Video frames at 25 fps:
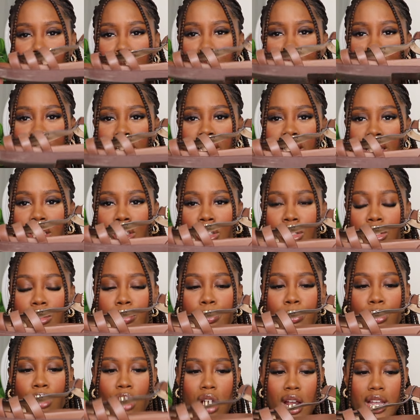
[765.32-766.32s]
really
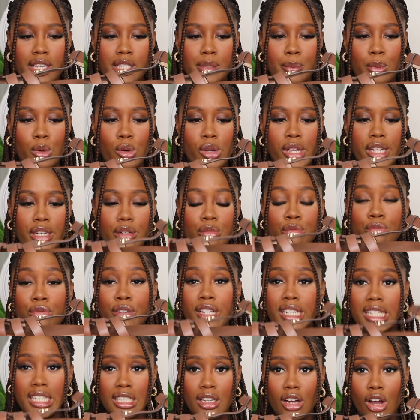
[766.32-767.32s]
good price point,
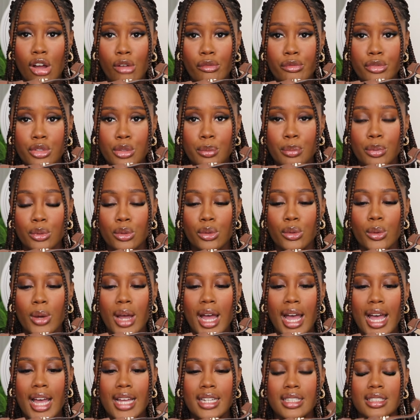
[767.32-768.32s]
really comfortable
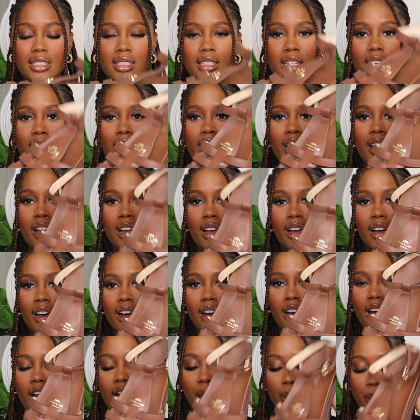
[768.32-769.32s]
and
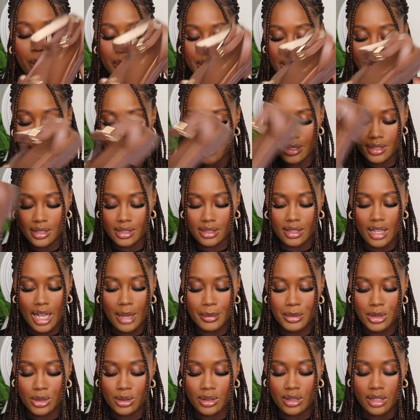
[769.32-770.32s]
I'm obsessed,
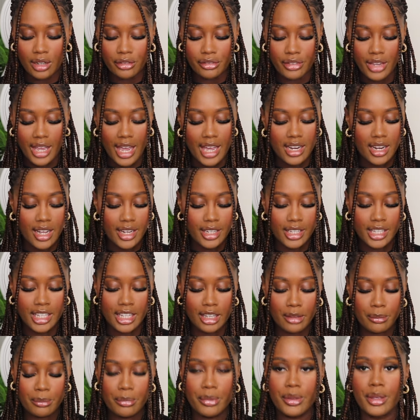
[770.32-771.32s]
absolutely love it. And I
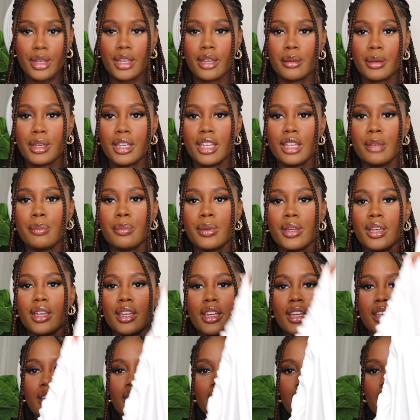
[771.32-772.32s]
keep it, keep
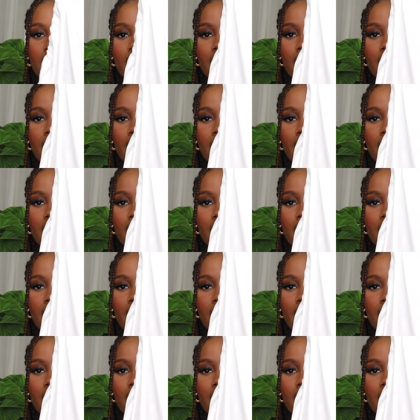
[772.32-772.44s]
it in